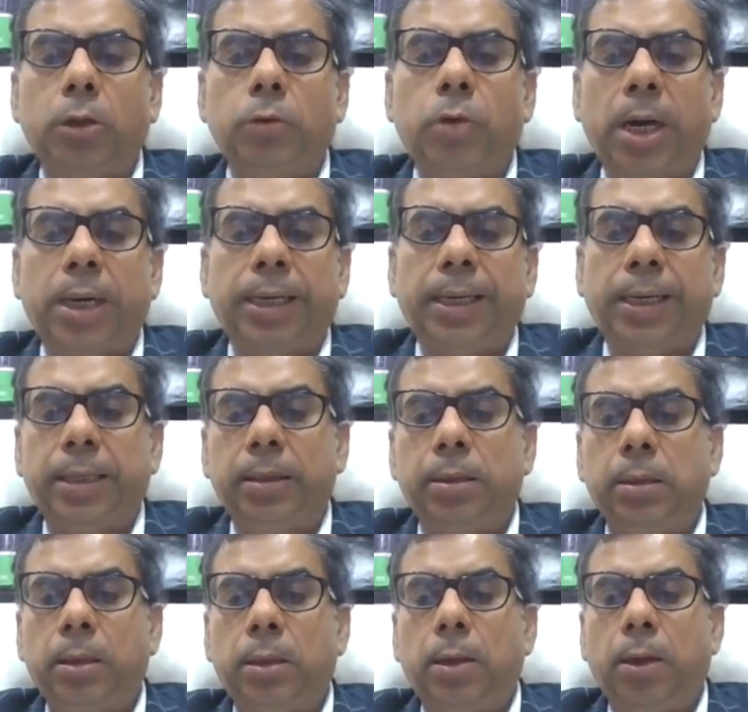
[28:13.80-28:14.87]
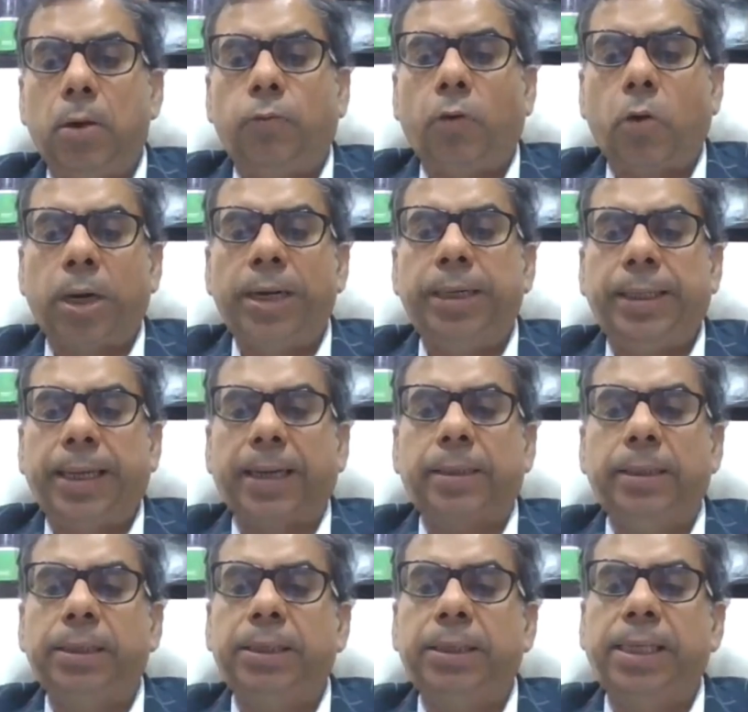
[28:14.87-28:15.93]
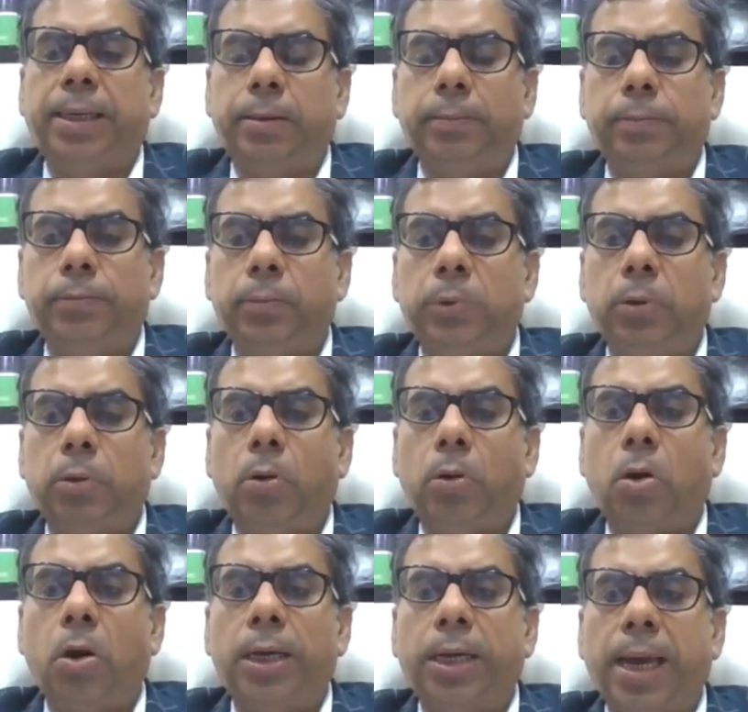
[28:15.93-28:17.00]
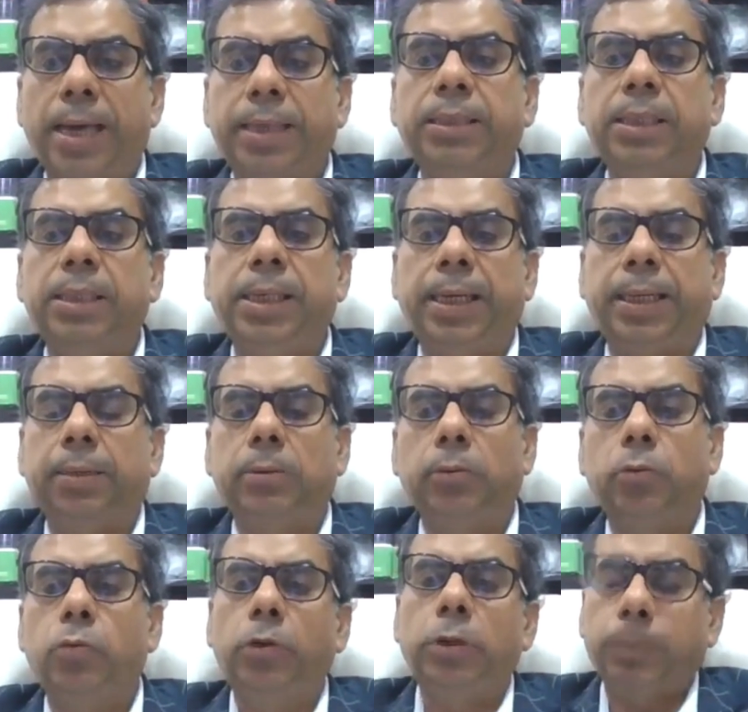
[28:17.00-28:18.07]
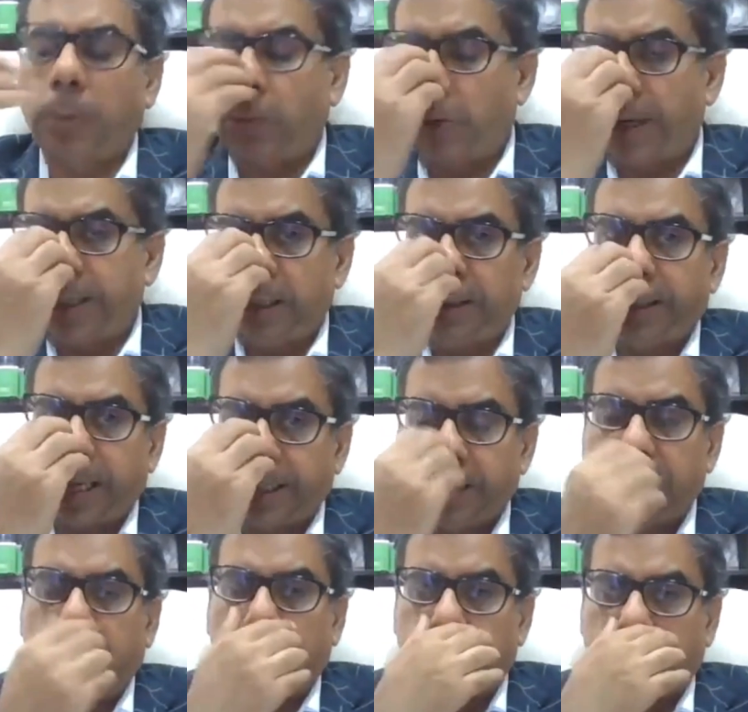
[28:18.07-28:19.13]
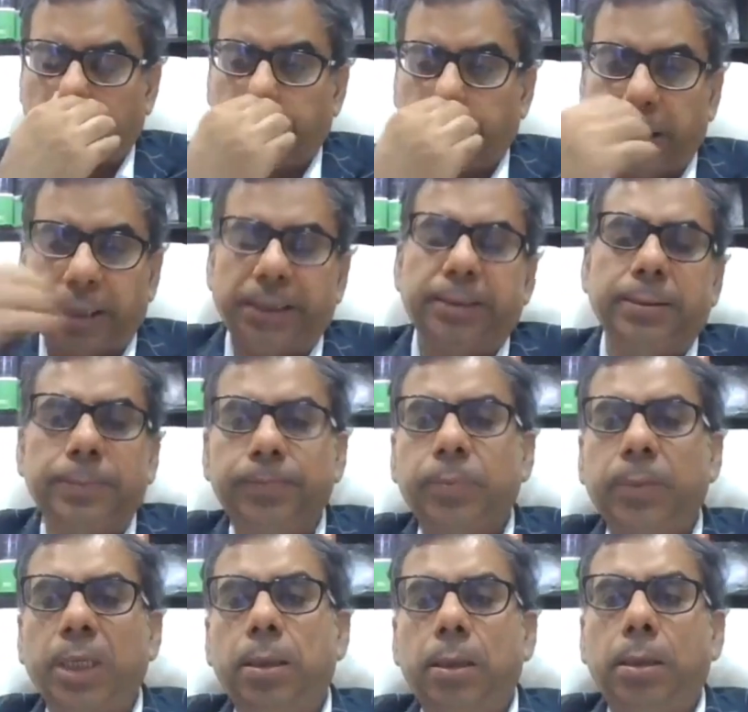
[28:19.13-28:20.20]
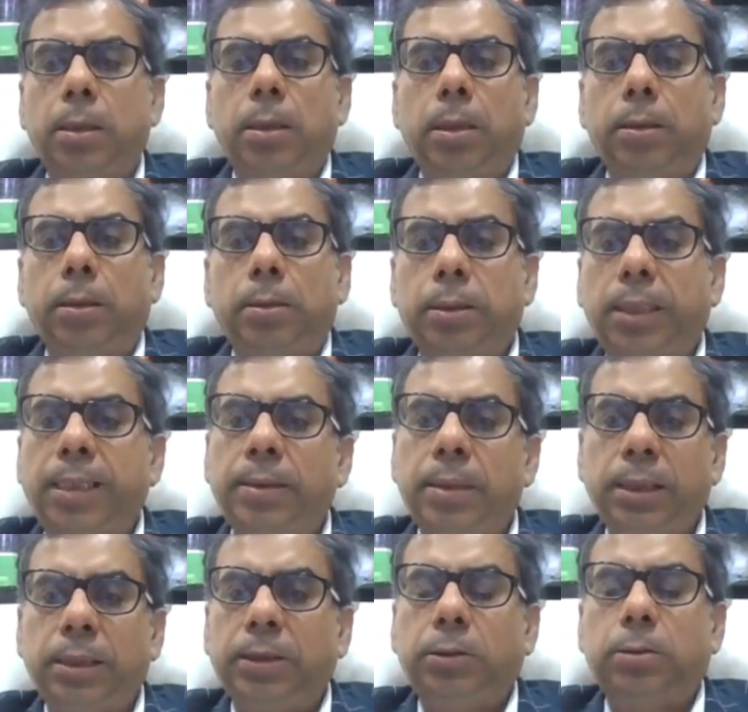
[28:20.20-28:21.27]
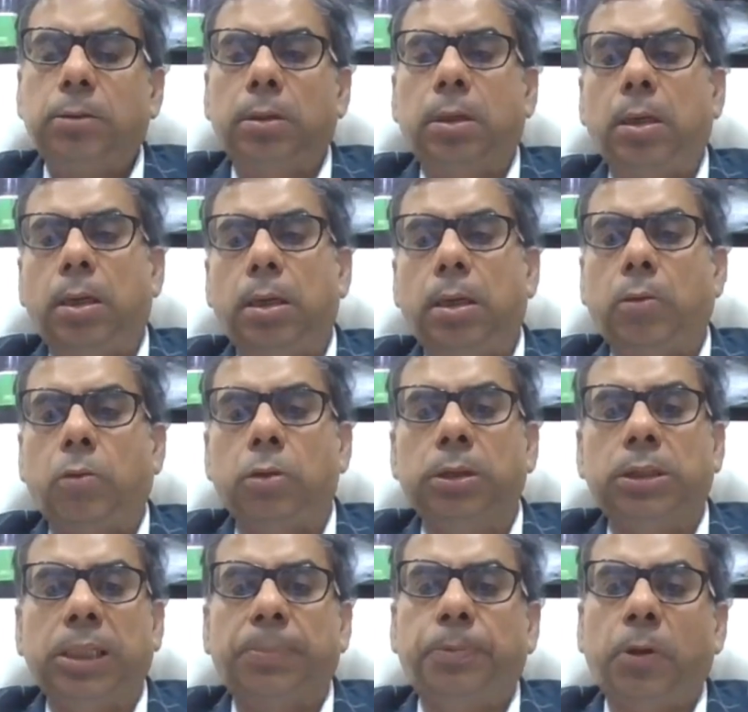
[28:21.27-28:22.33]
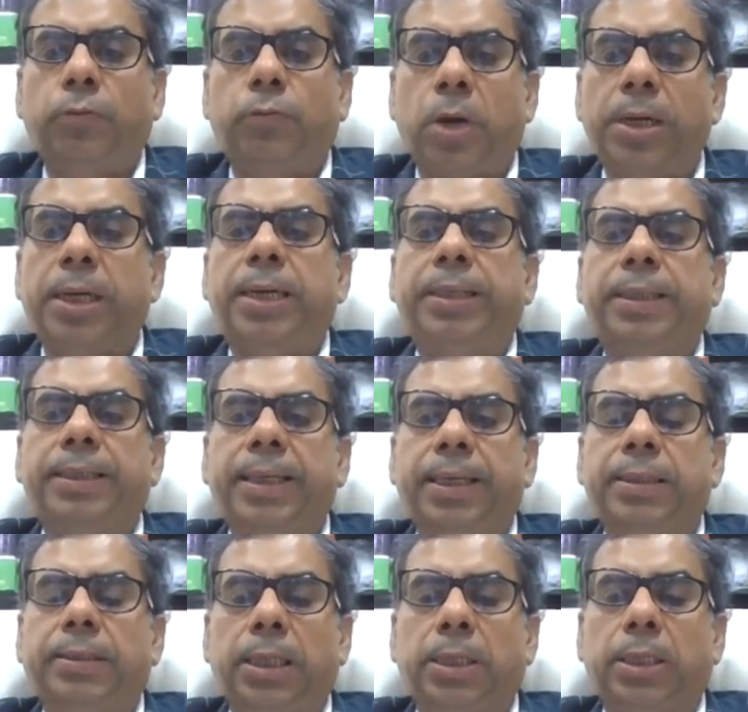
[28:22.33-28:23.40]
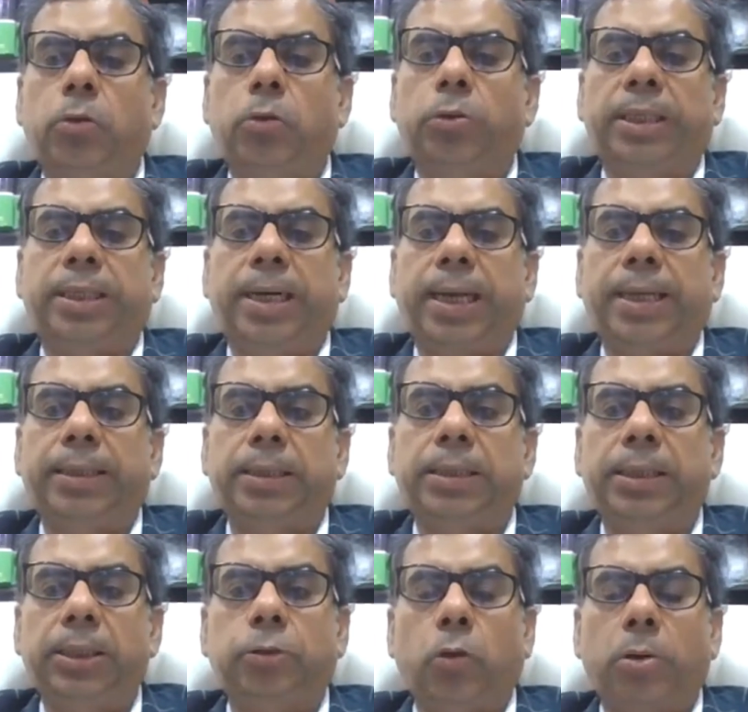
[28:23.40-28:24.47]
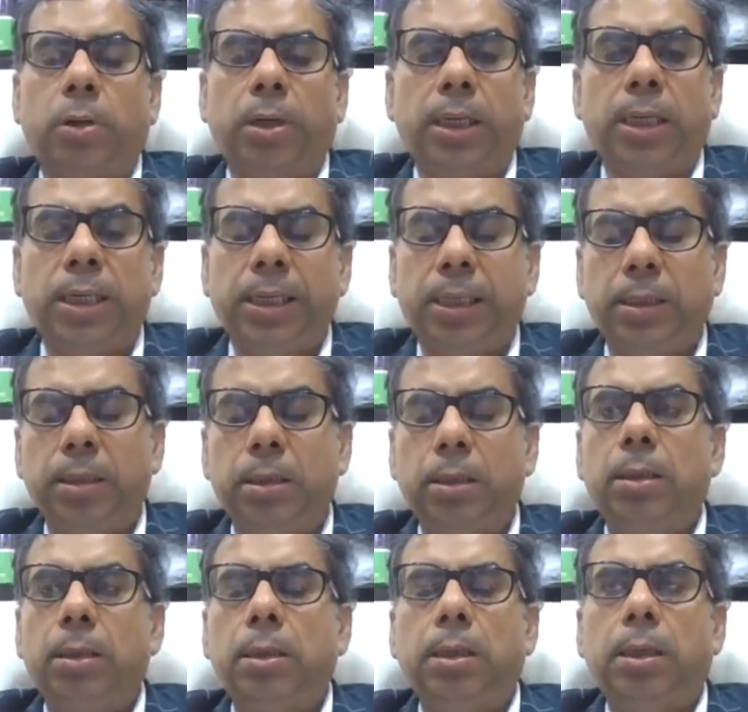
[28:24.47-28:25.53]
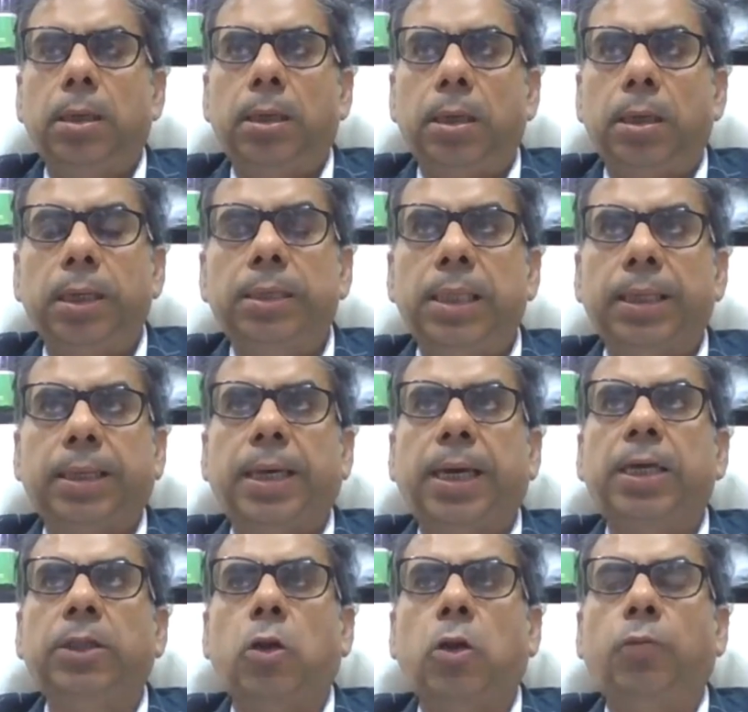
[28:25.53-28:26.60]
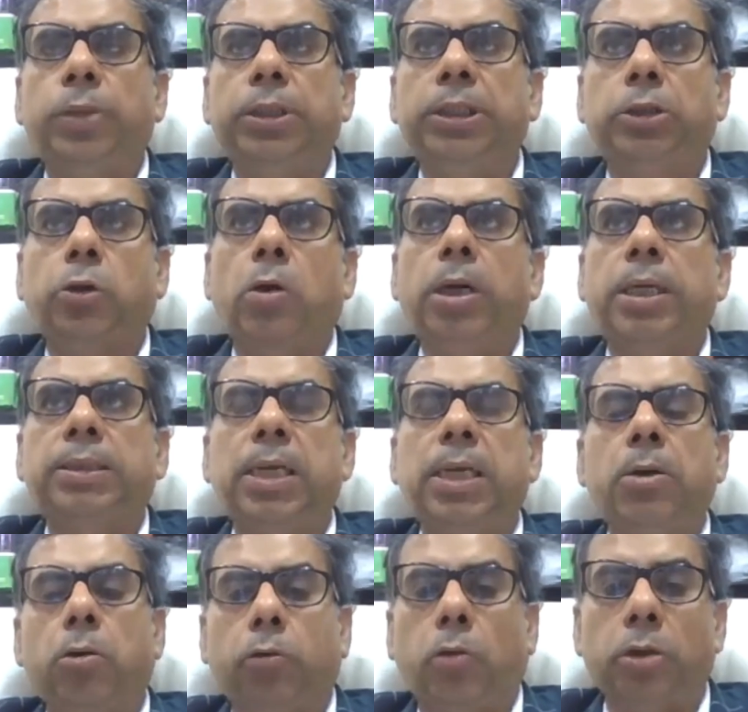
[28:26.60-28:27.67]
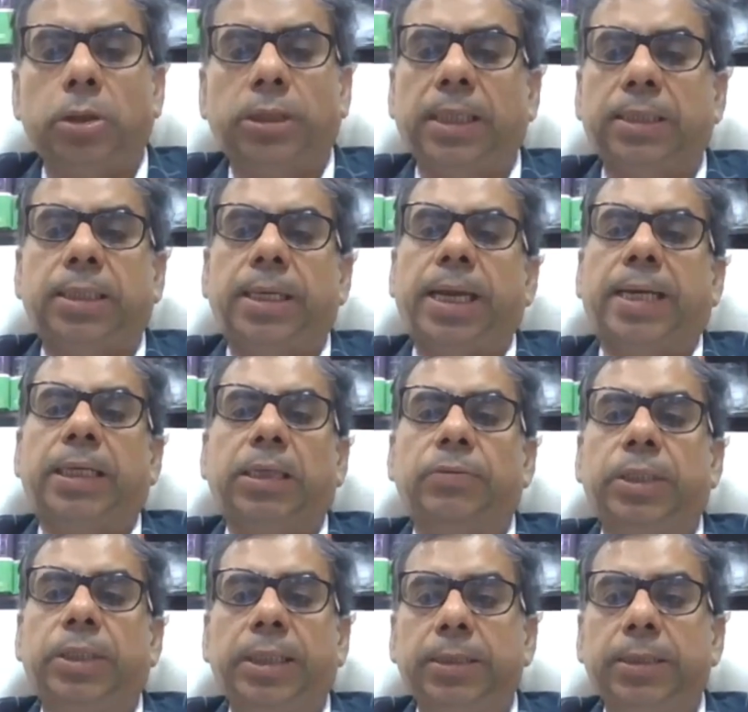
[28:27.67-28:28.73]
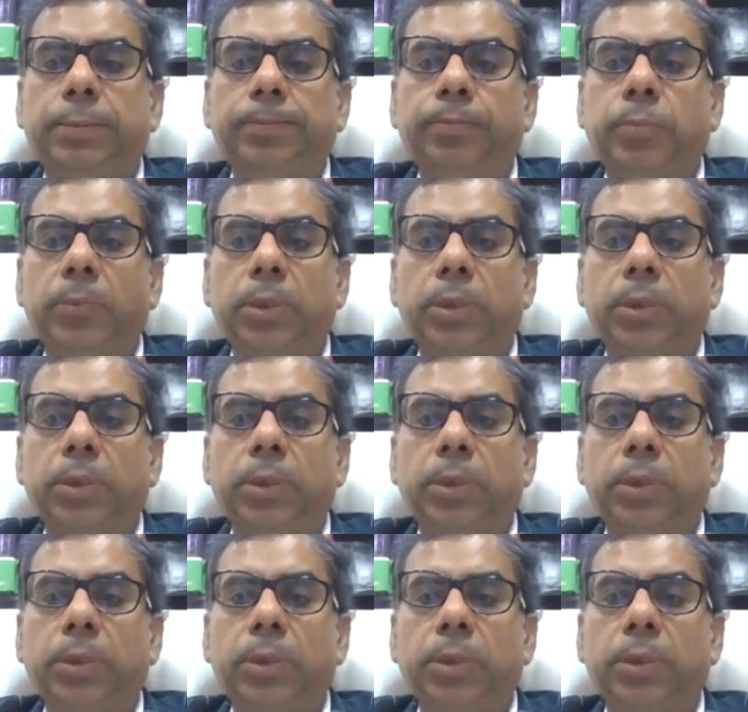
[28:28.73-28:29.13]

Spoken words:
or you are a foreign technician or an engineer who is providing technical services, then this concept of 180 days does not arise. It is only in the case of installation or construction activity.